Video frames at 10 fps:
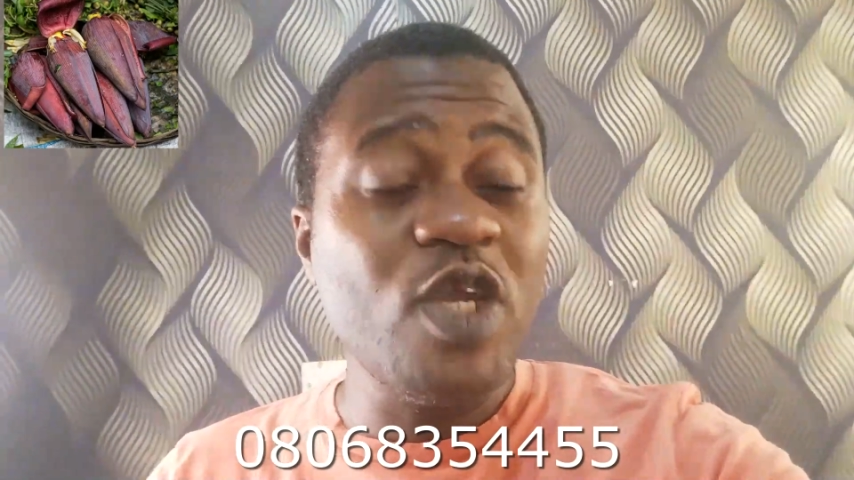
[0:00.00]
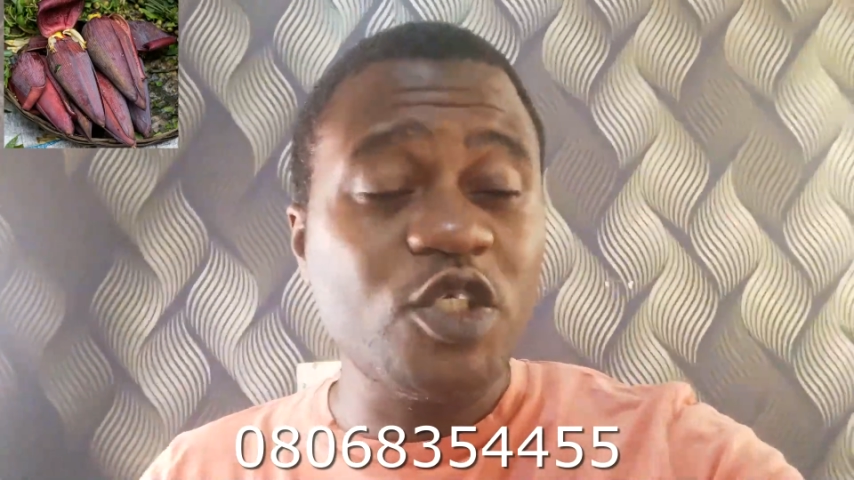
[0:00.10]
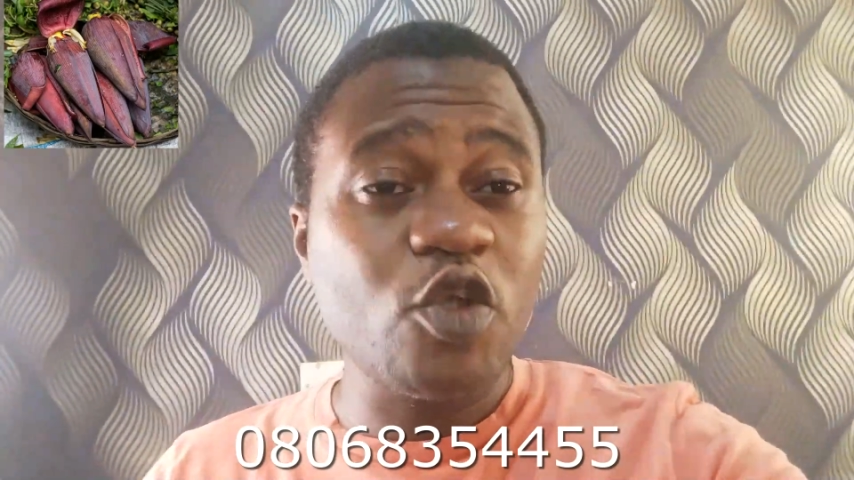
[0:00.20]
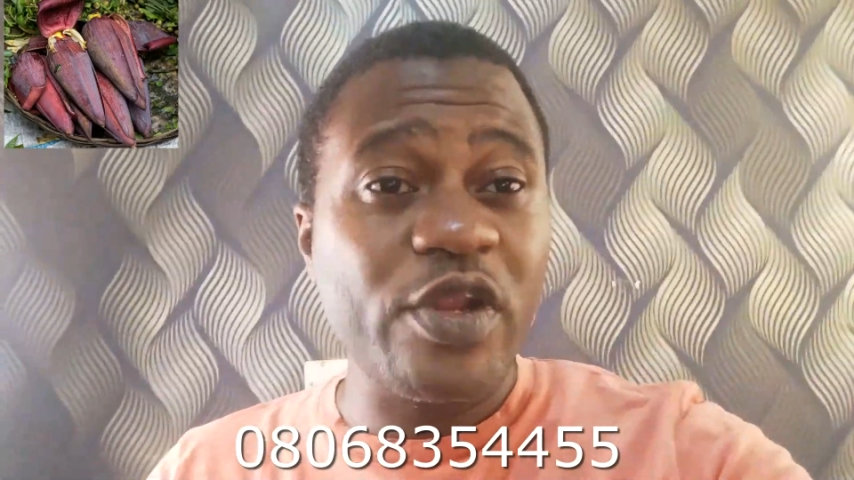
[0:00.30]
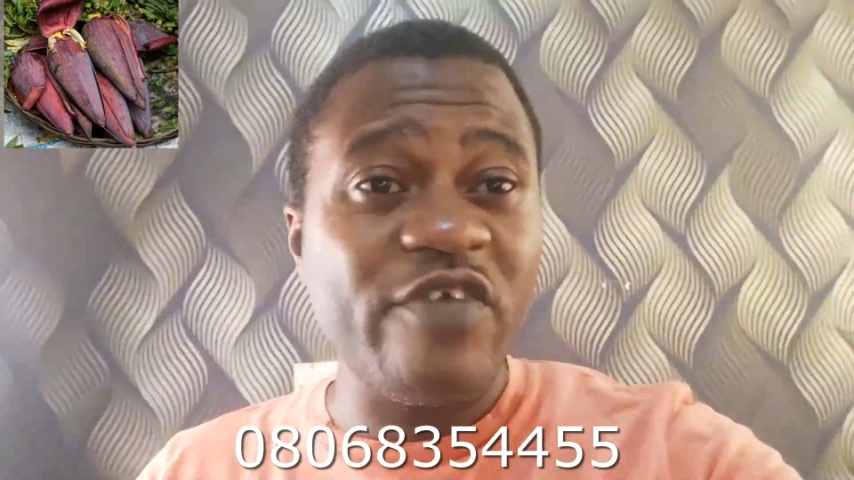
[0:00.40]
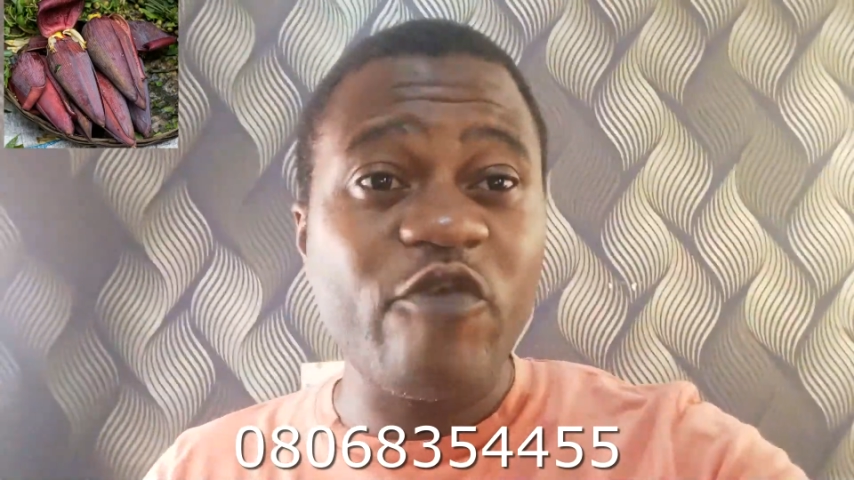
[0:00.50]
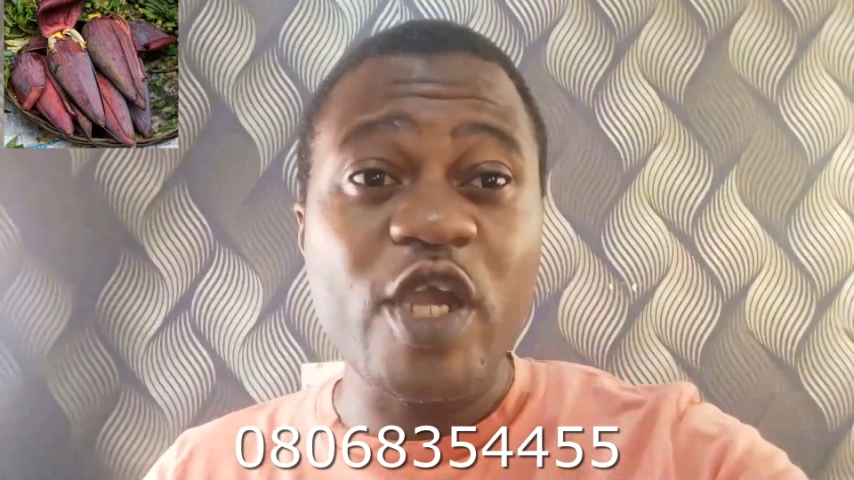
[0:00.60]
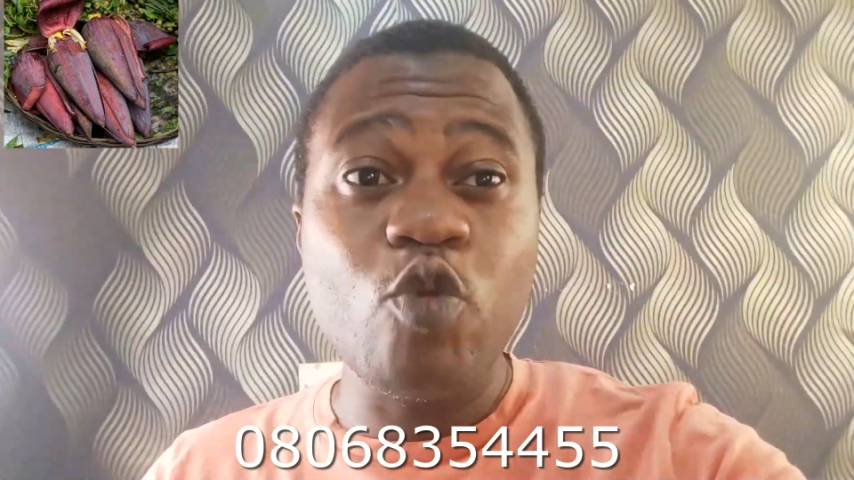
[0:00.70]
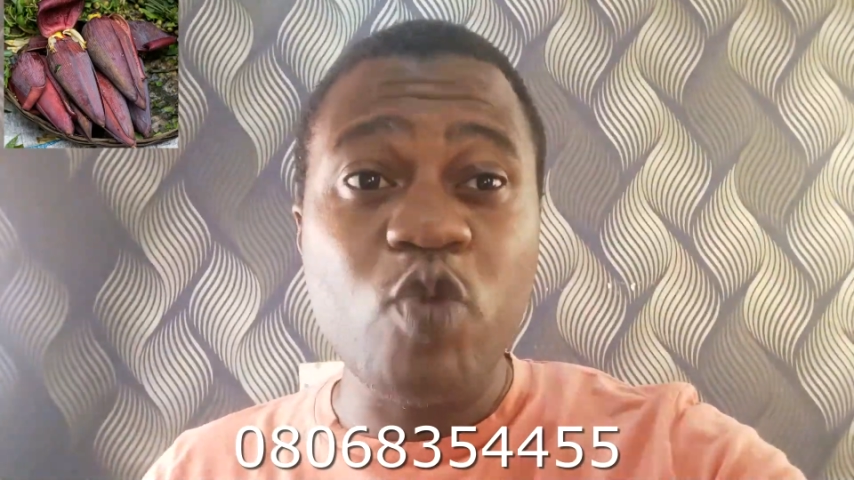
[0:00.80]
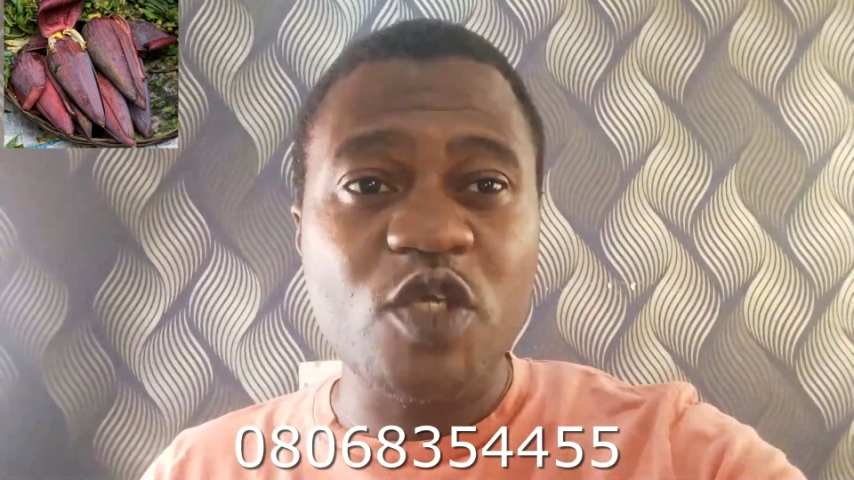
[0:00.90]
Sorry, for a
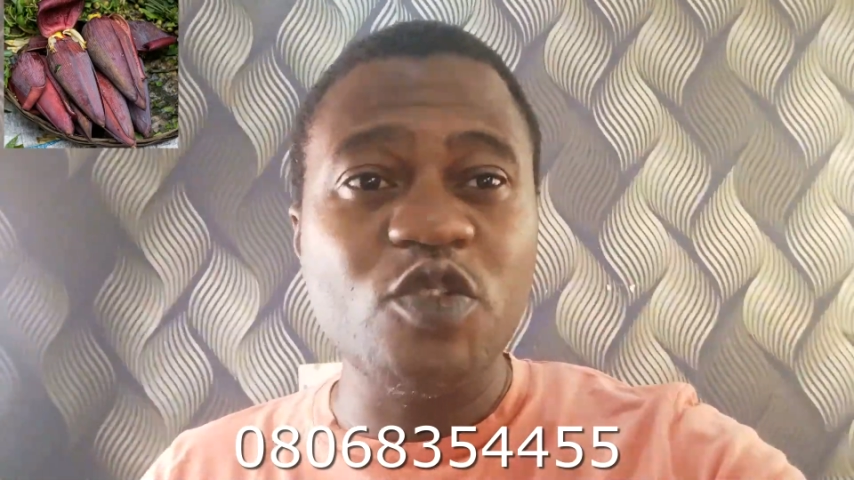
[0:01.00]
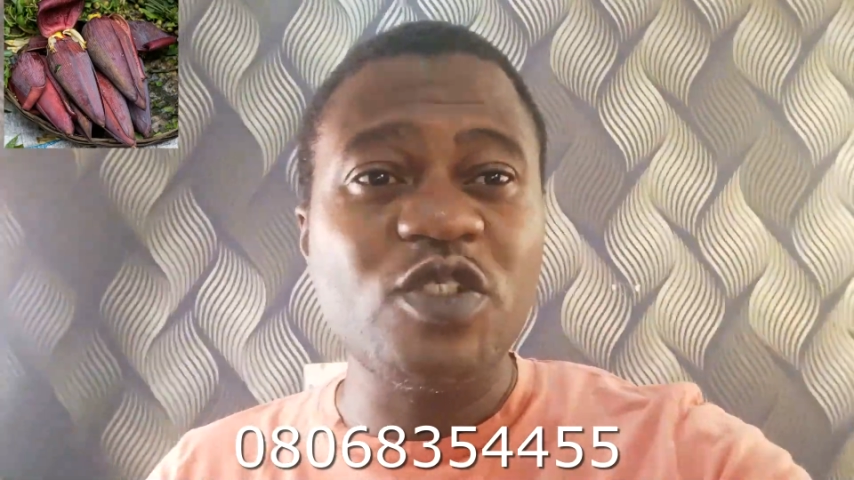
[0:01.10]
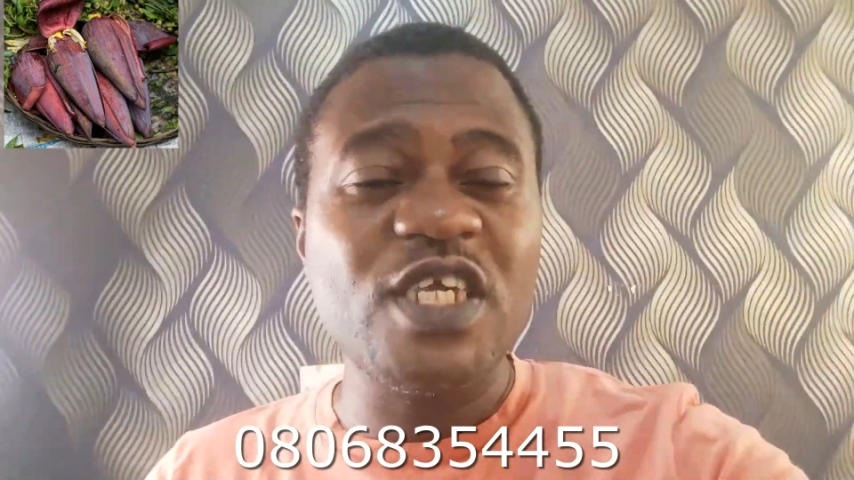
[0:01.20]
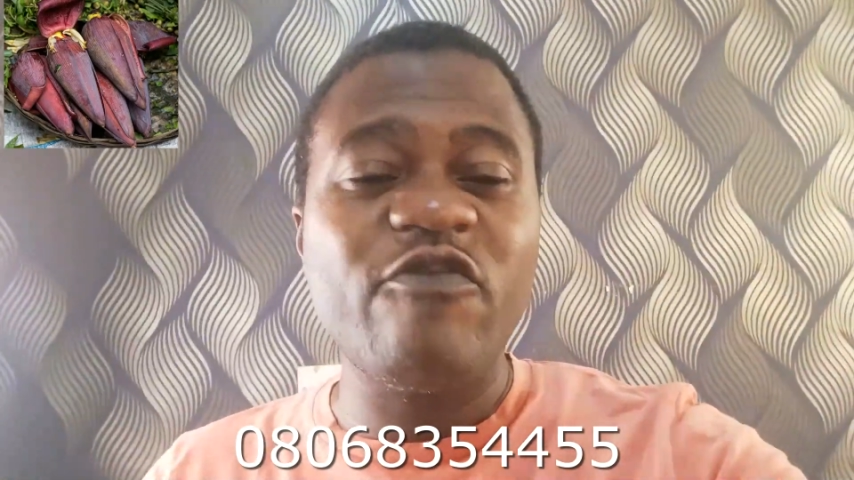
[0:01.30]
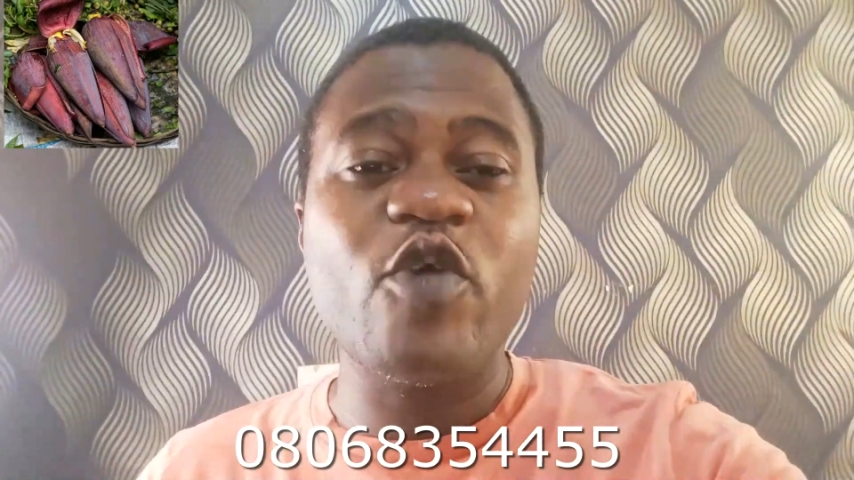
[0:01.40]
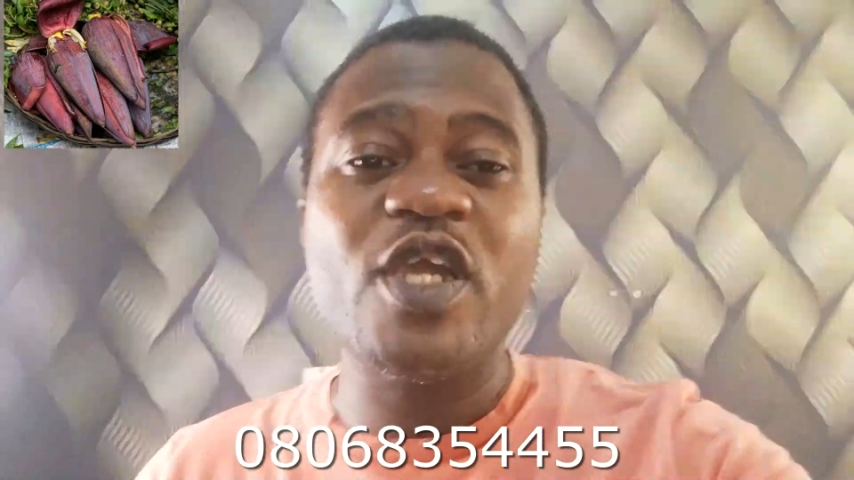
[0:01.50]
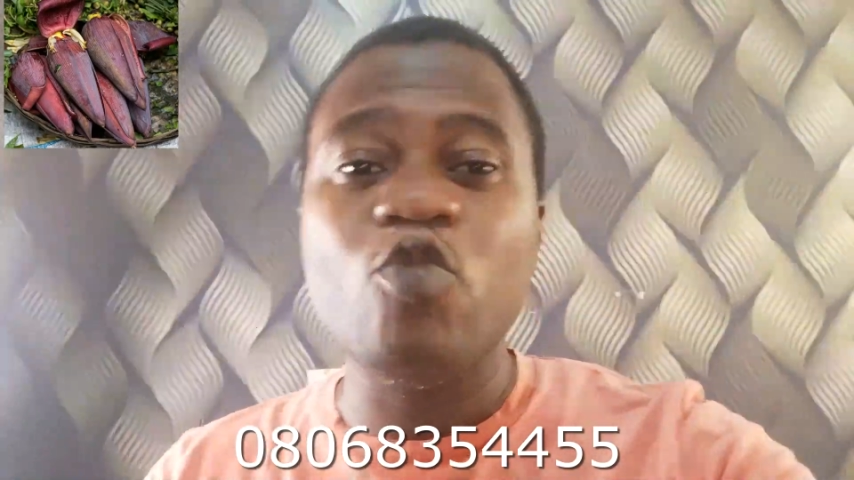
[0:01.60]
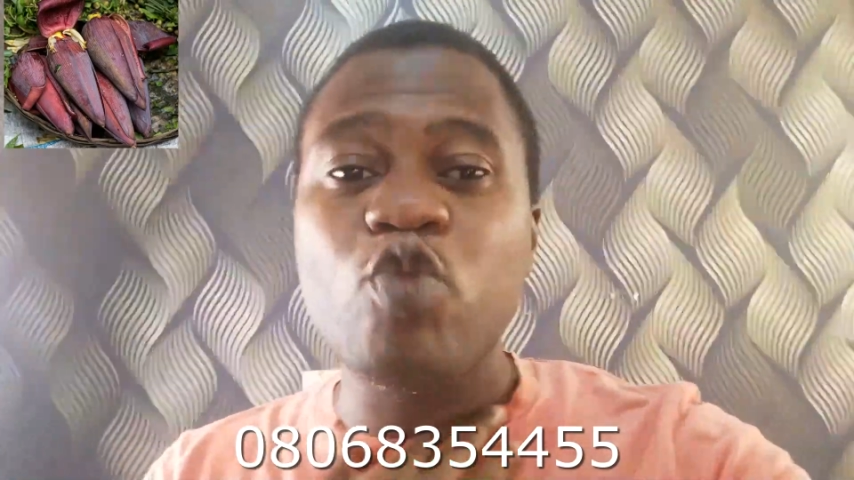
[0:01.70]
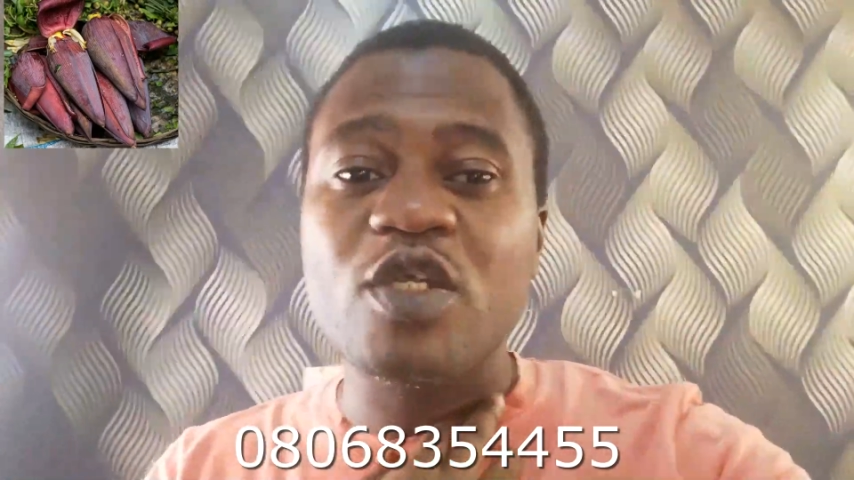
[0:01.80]
week. You need to take it for a week,